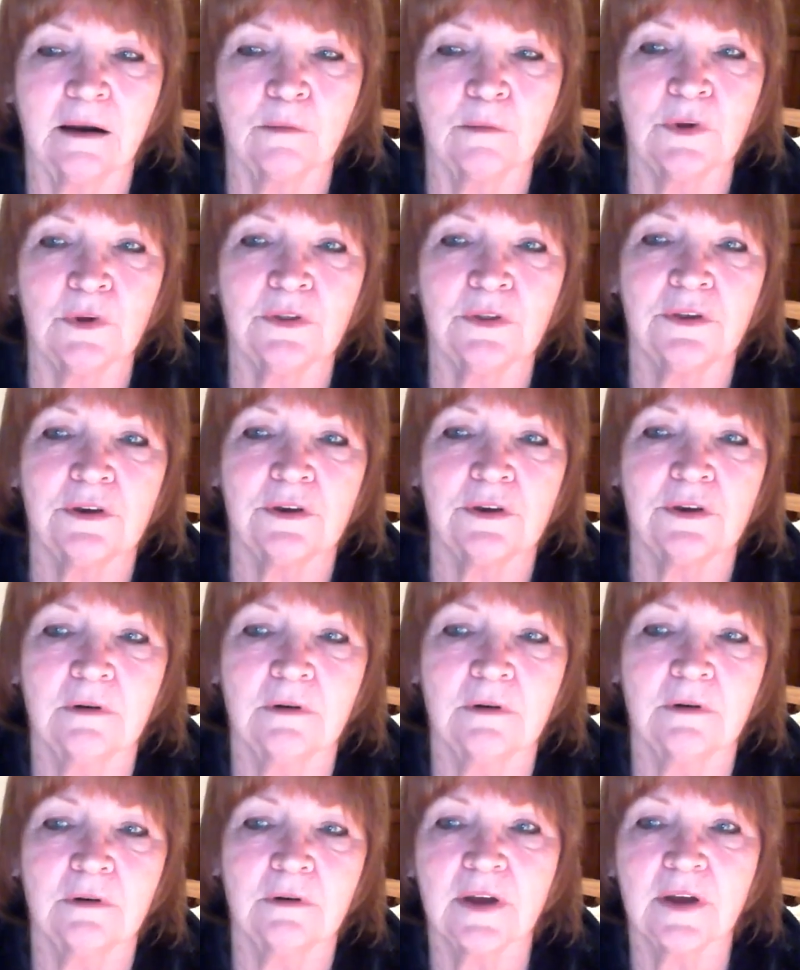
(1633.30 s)
with you
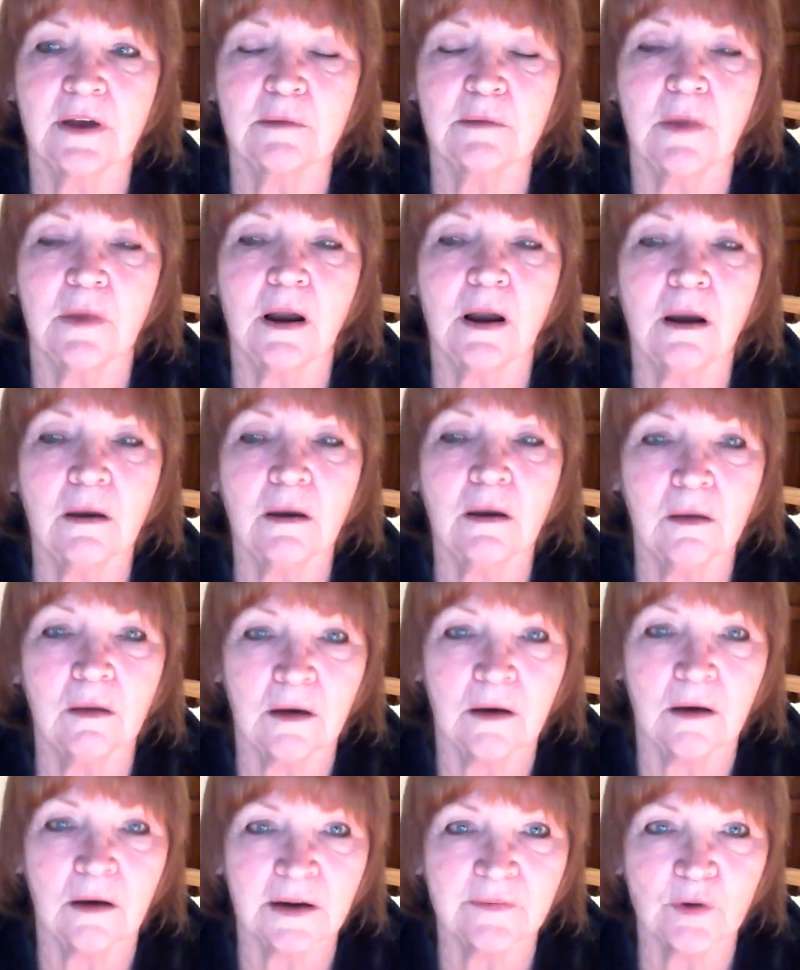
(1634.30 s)
on that. A
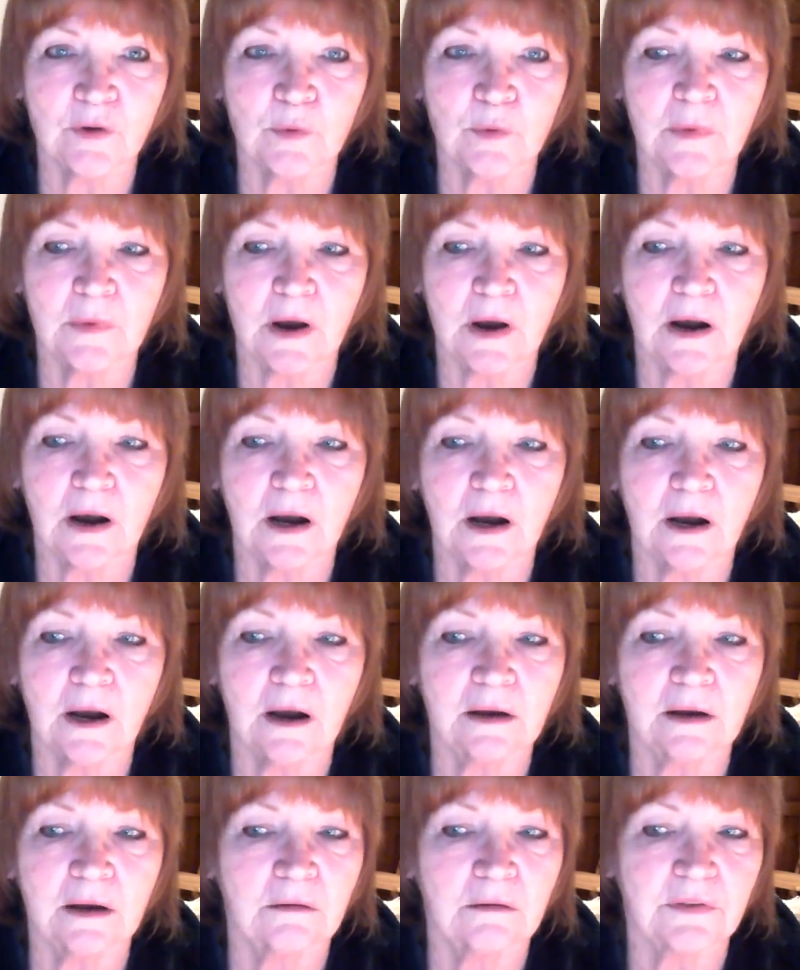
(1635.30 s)
lot of them
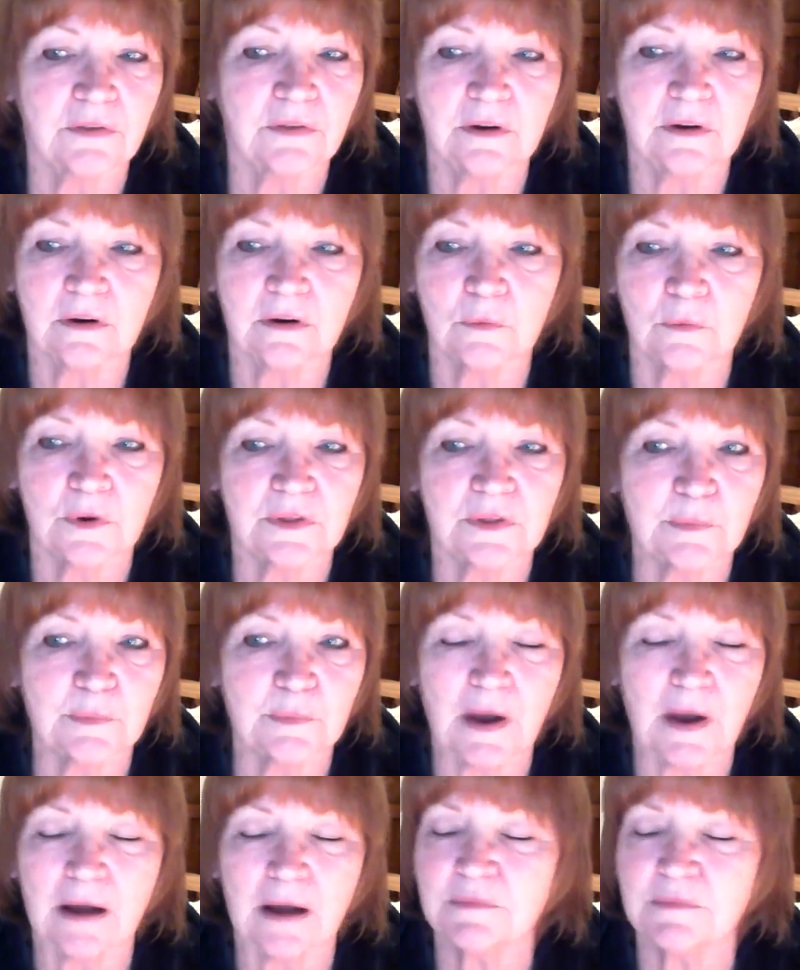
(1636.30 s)
I don't think are worth the,
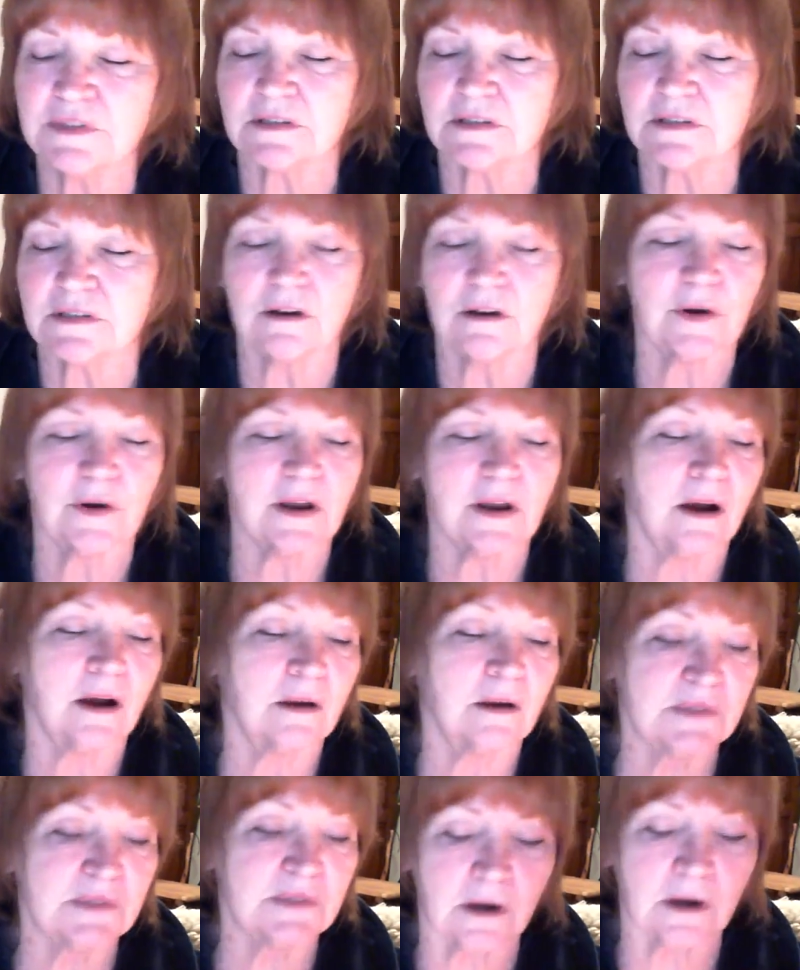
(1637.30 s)
I'm sorry.
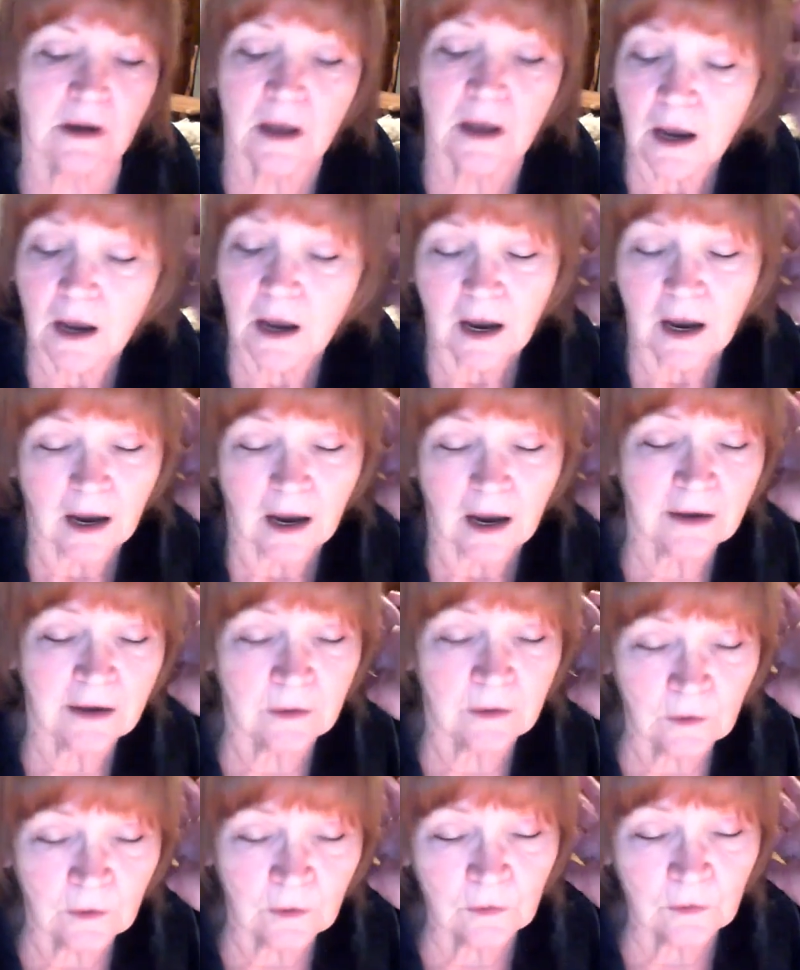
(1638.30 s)
I'm sorry. I
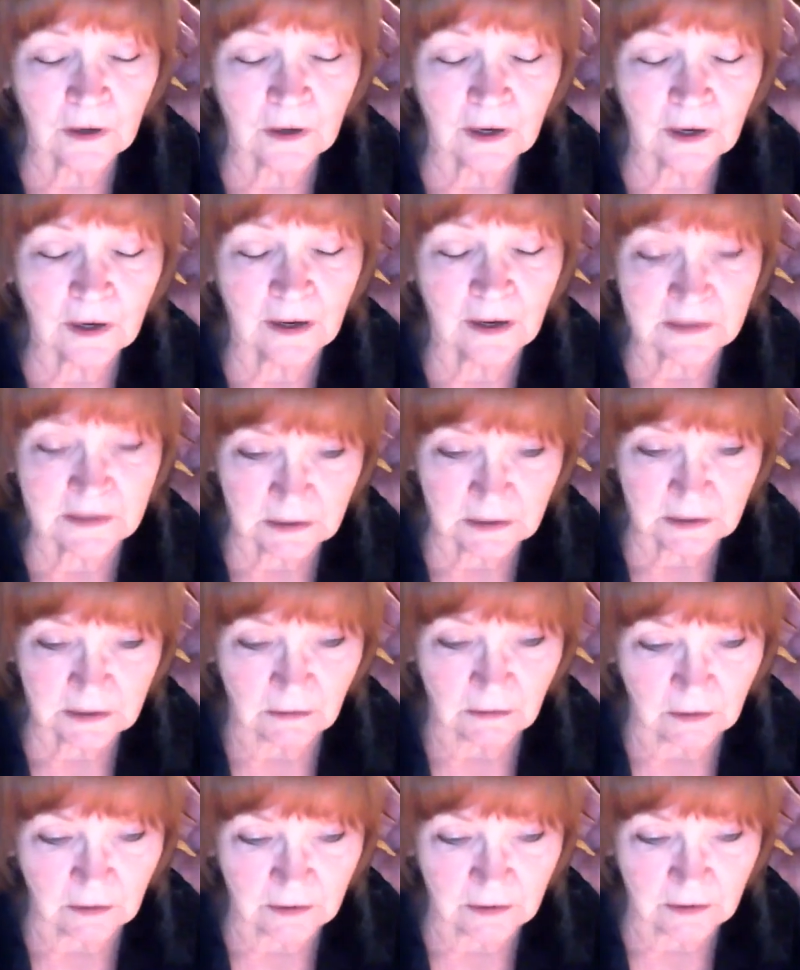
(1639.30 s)
know as an
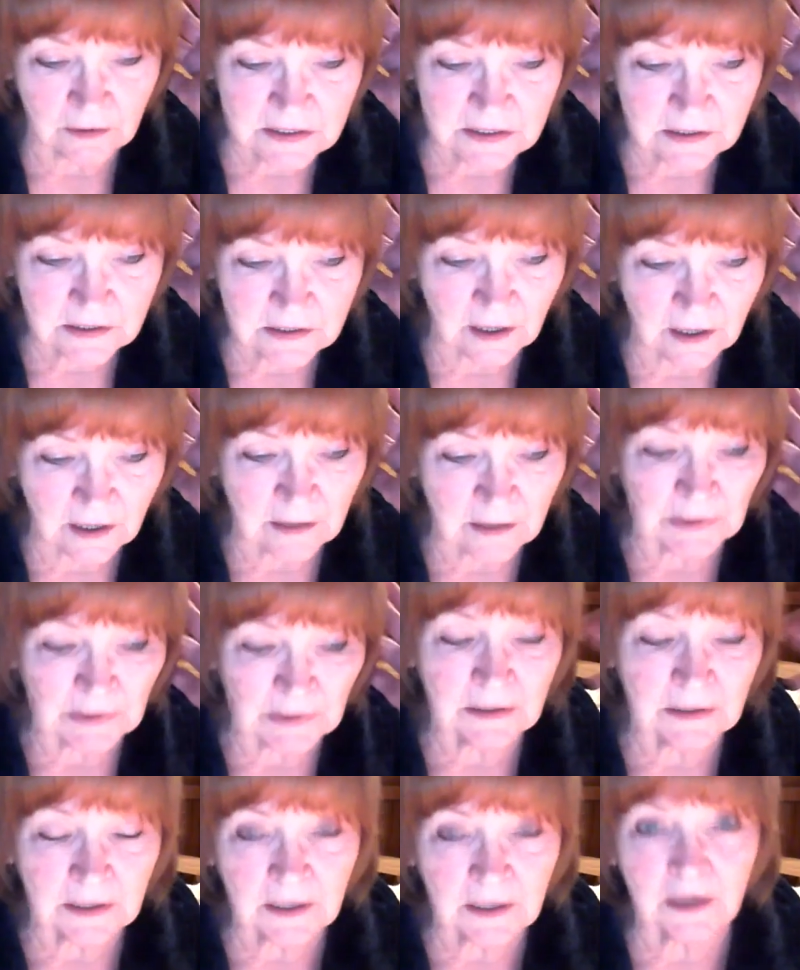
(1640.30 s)
artist, I am a
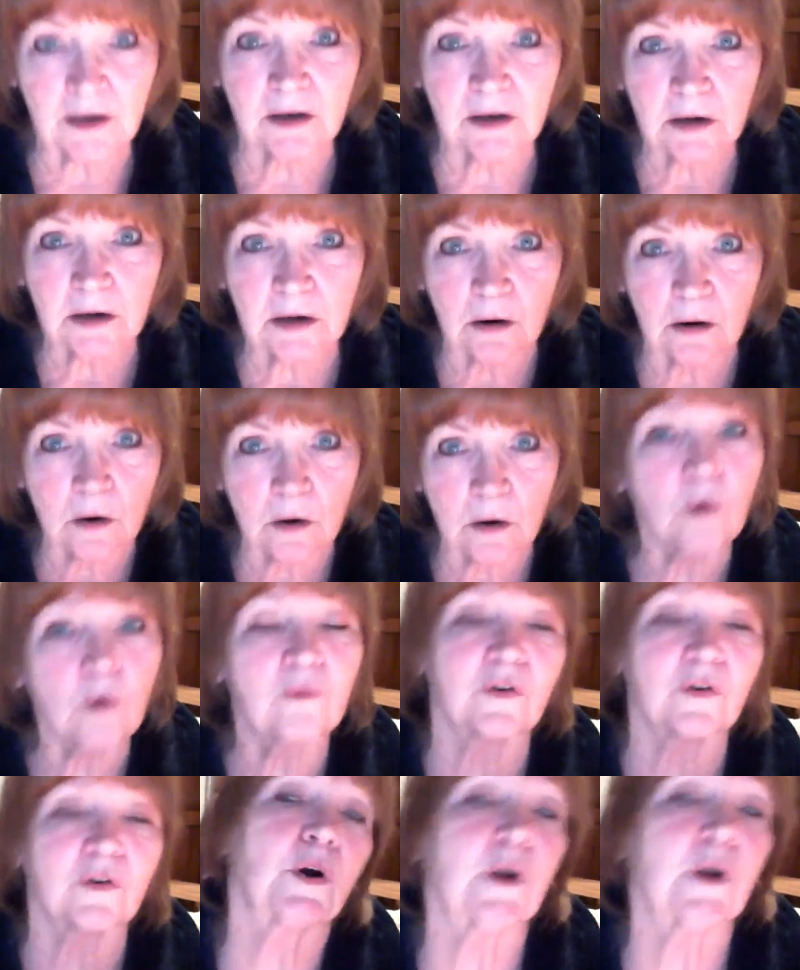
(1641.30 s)
little
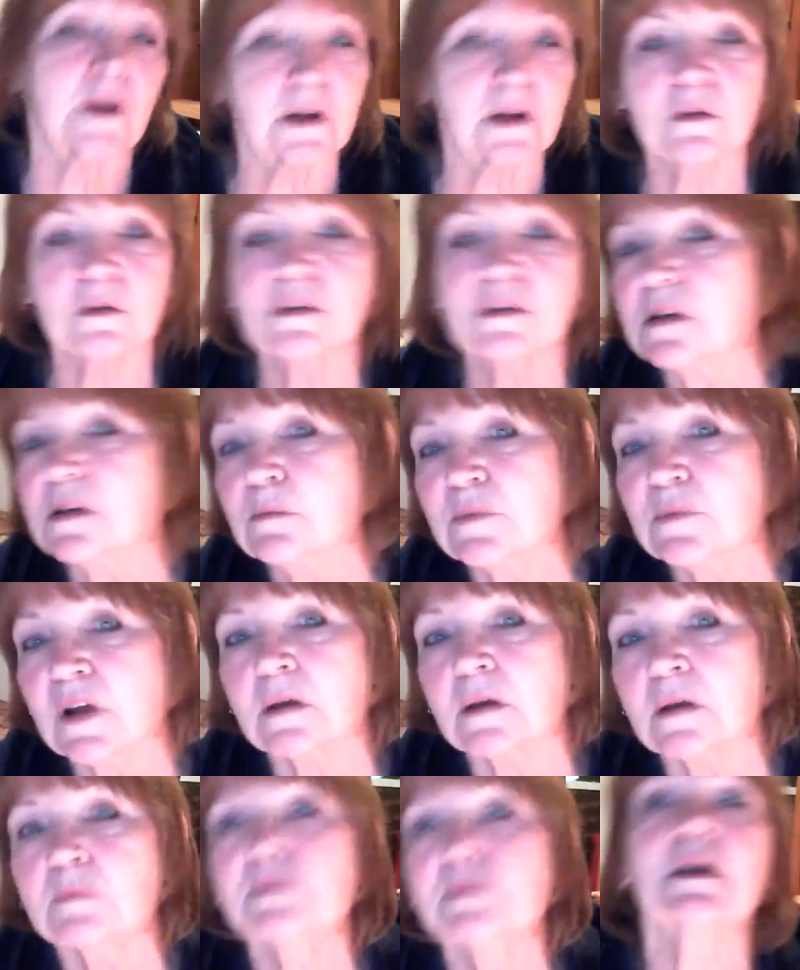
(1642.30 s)
overcritical
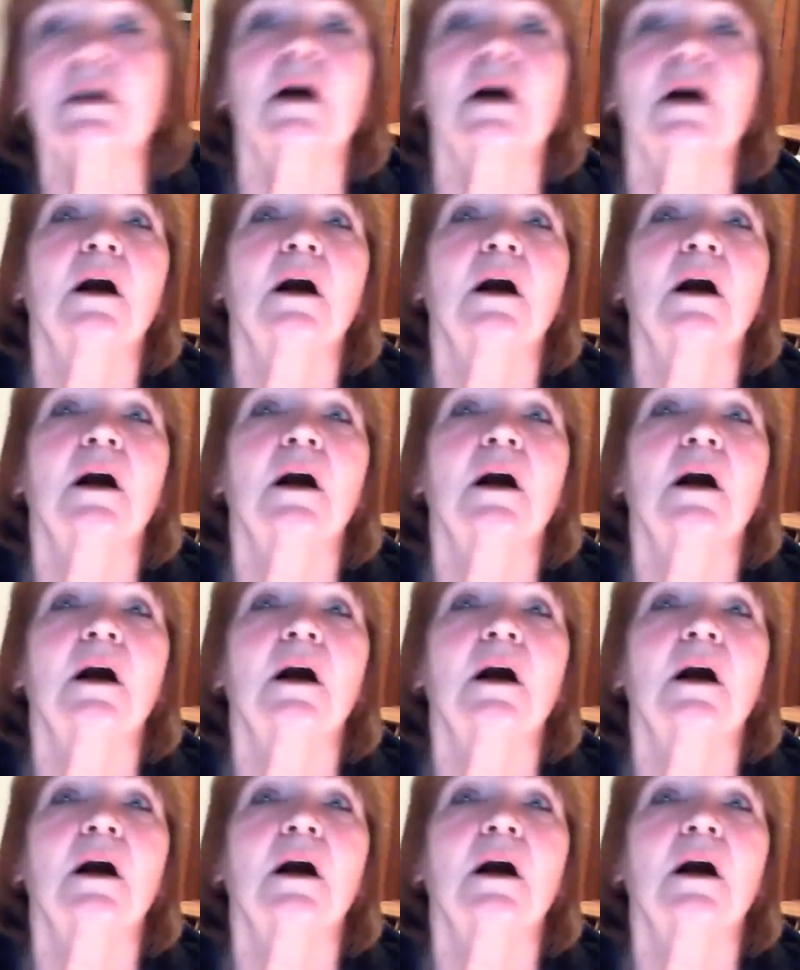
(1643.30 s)
sometimes.